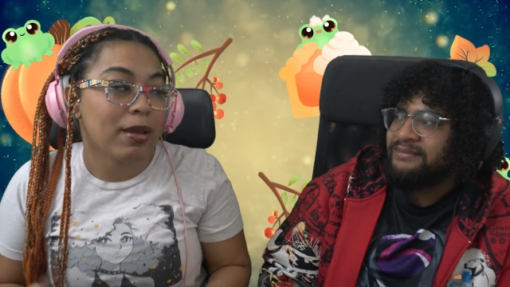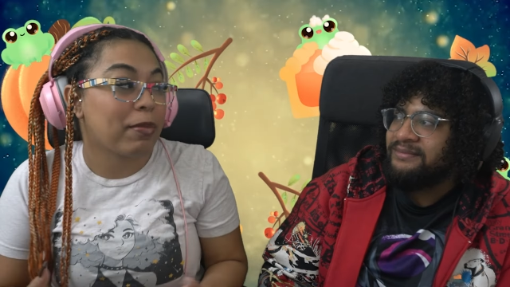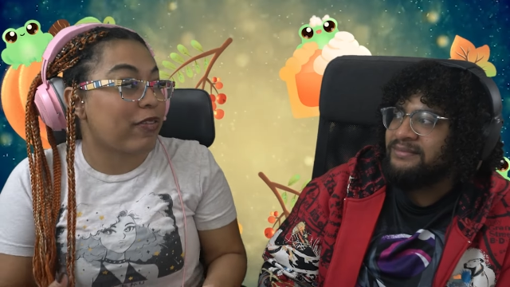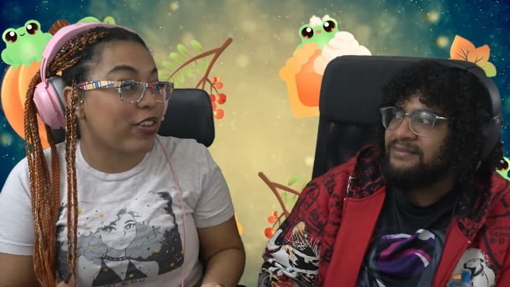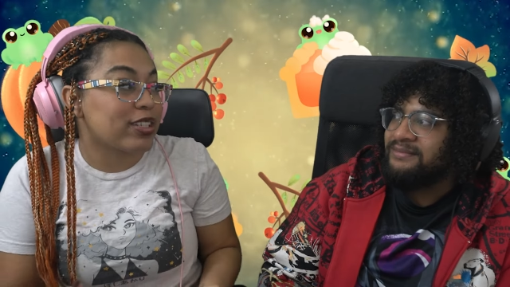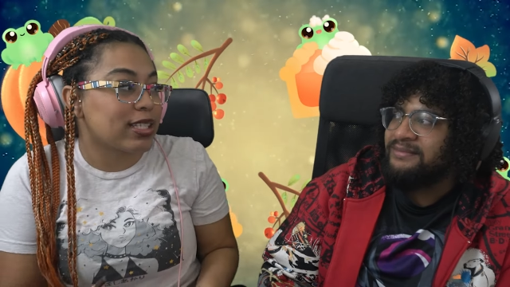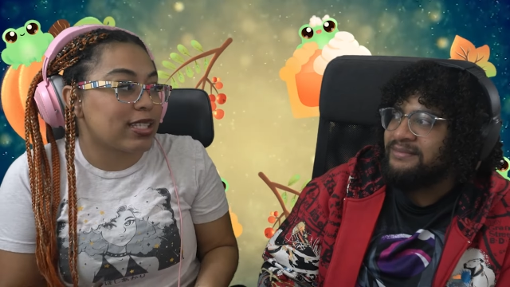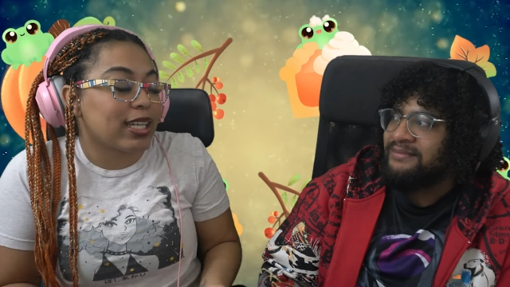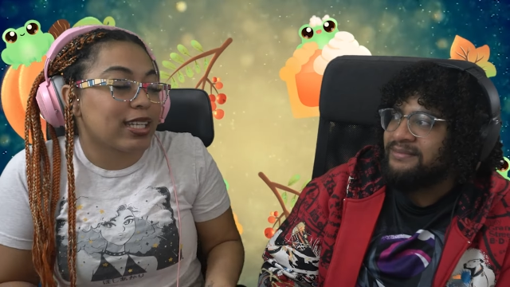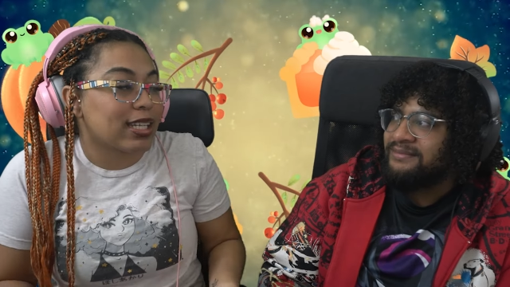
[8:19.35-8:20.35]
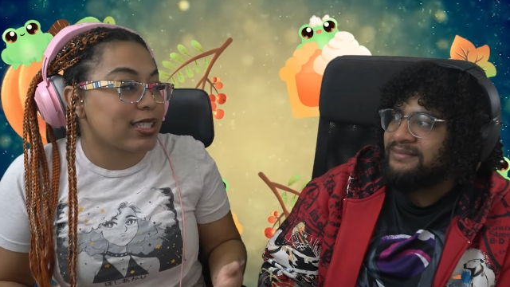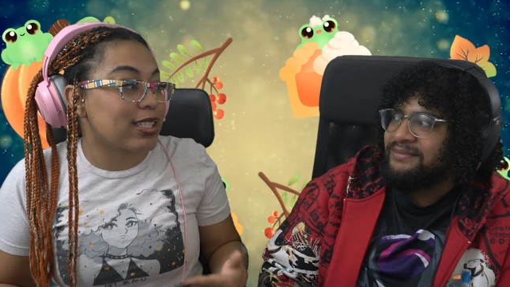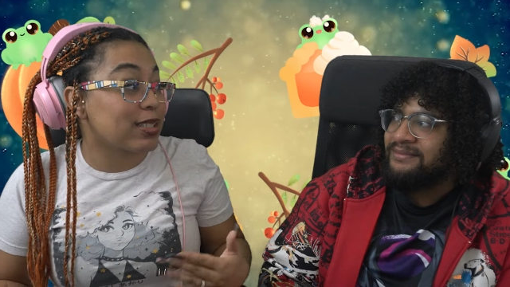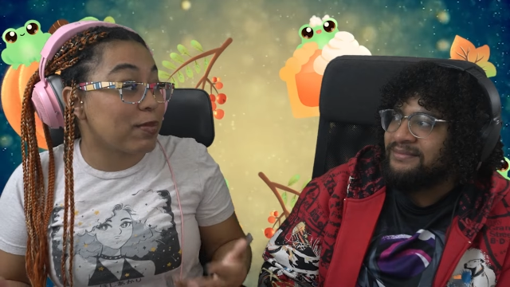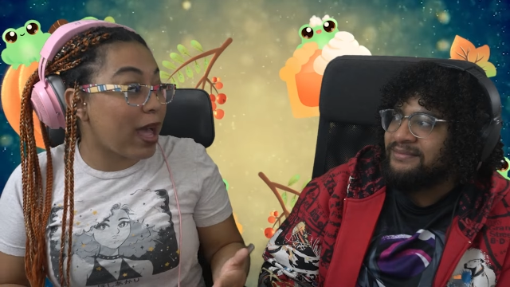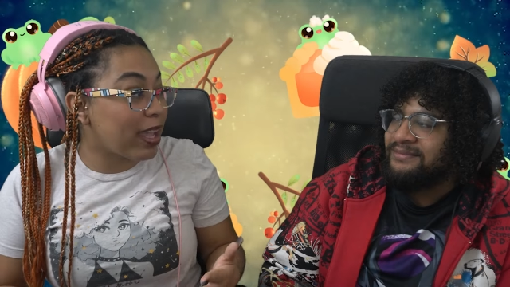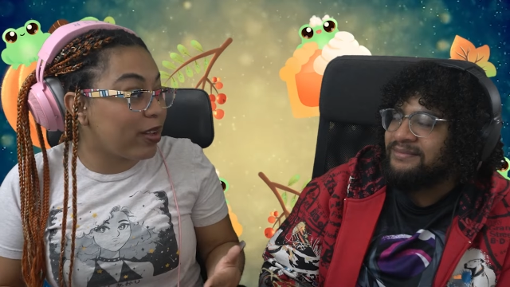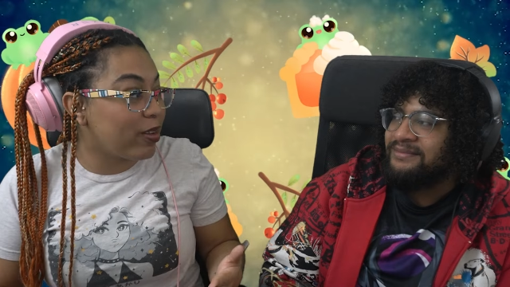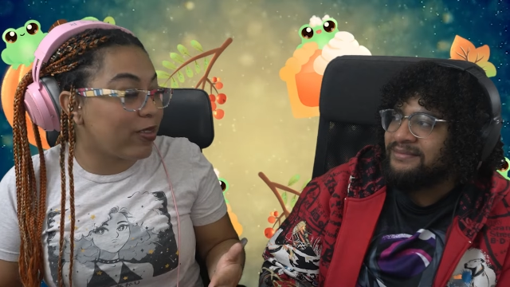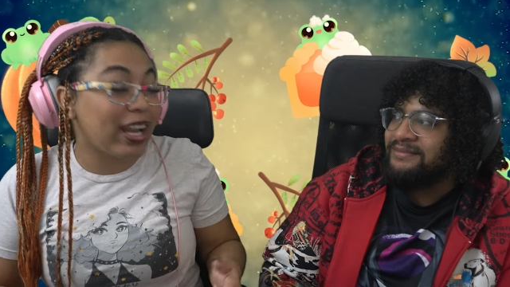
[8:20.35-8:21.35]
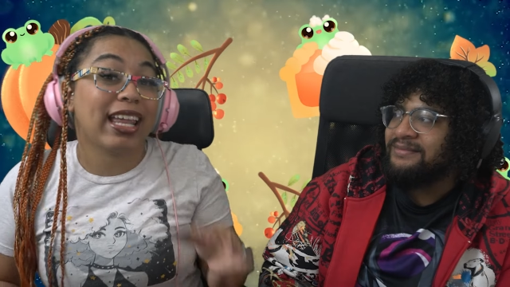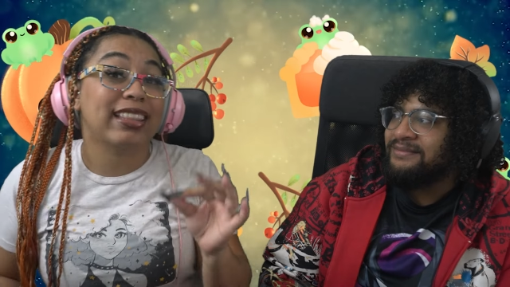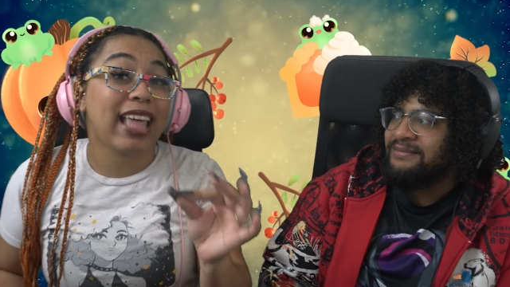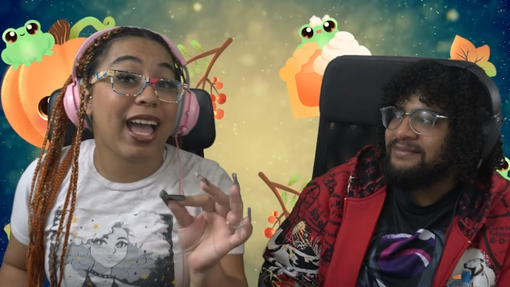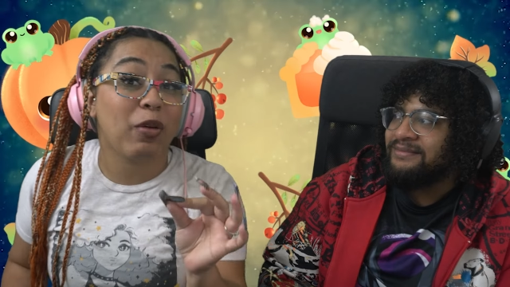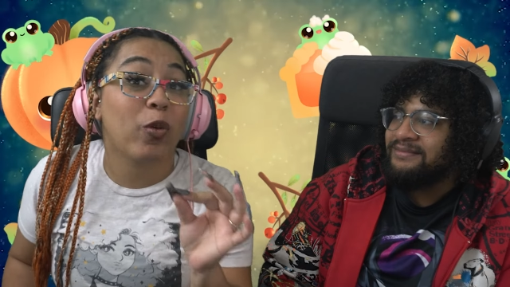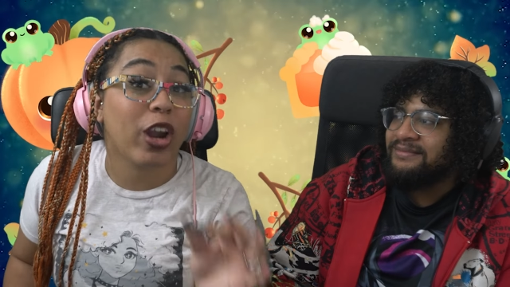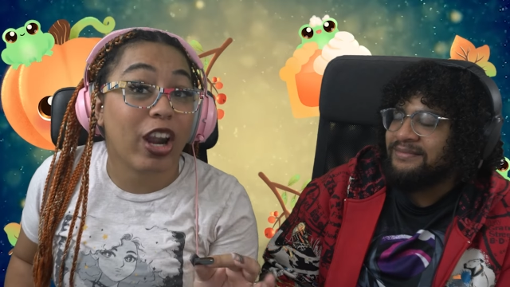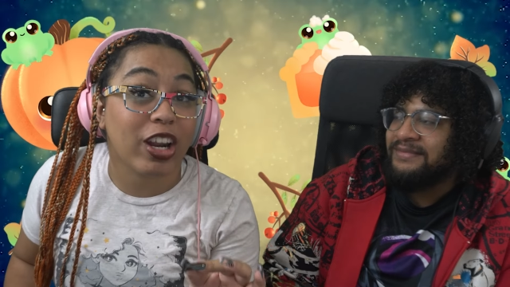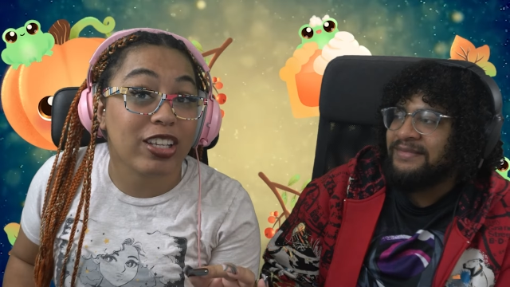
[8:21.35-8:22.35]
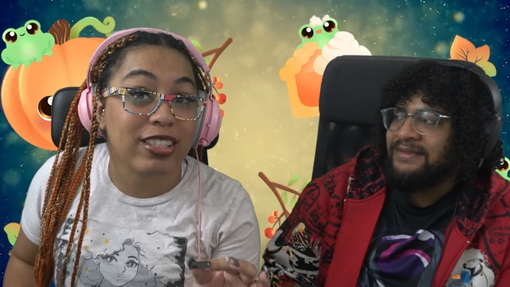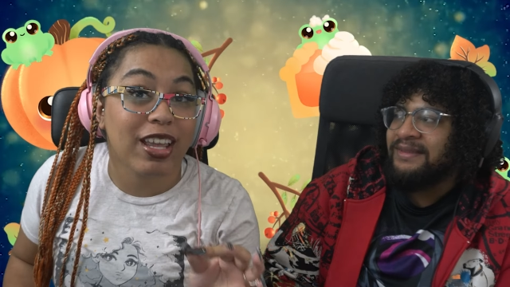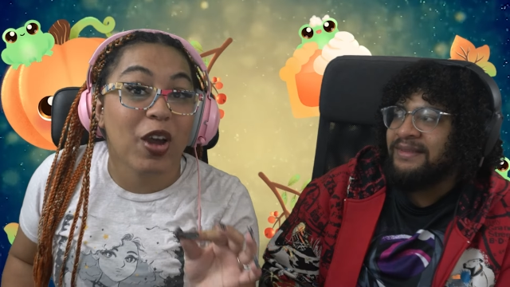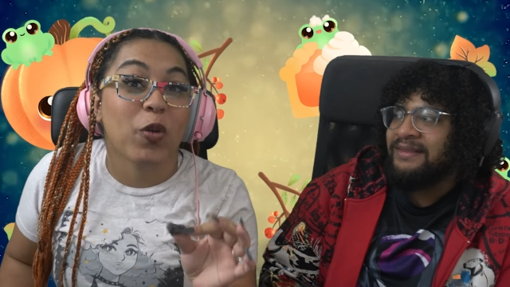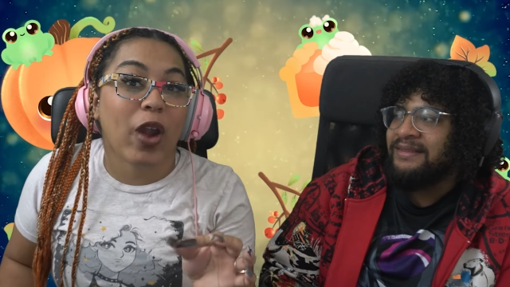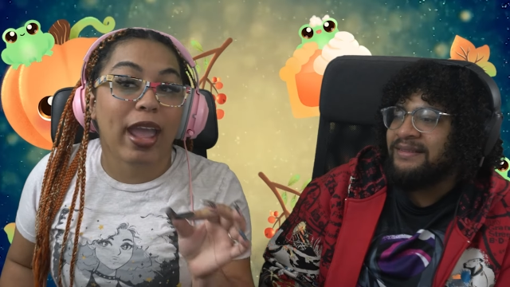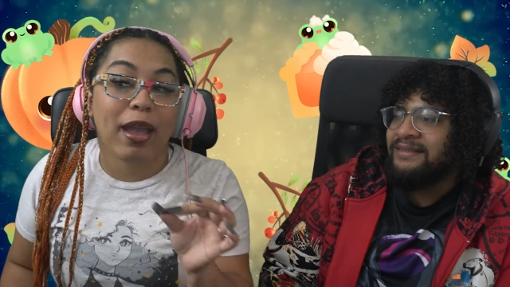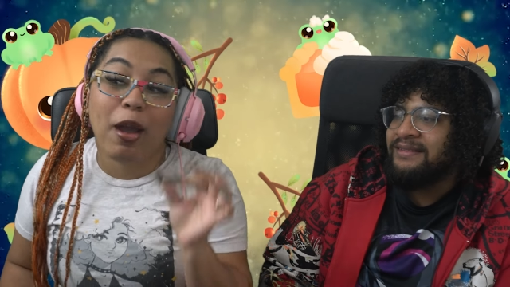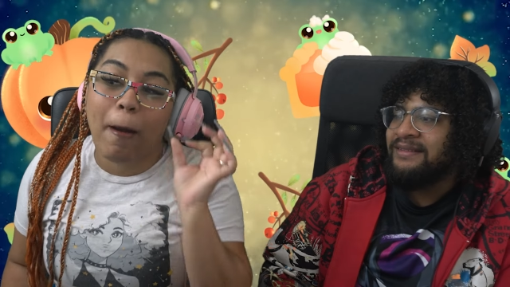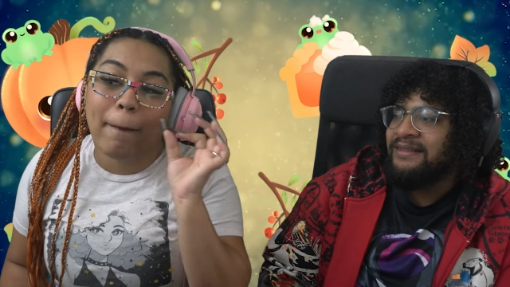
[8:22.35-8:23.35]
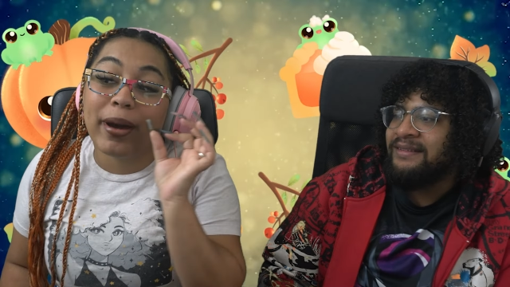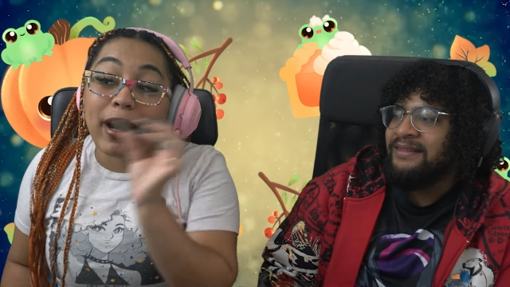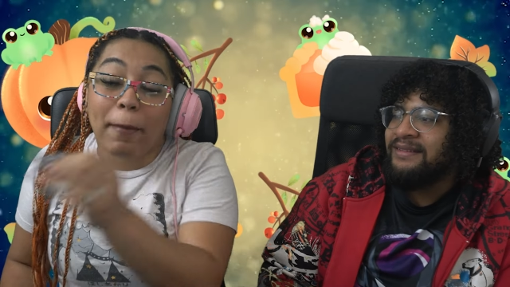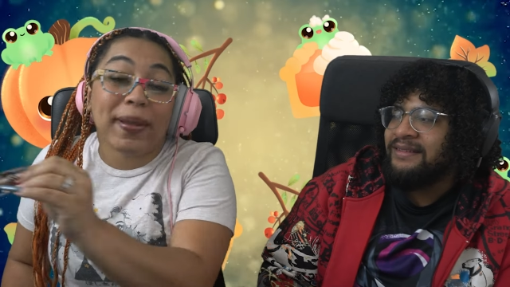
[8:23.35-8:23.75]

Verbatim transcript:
Speaker 1: My first instinct is to smile, right? Mm-hmm. Like that works, right? But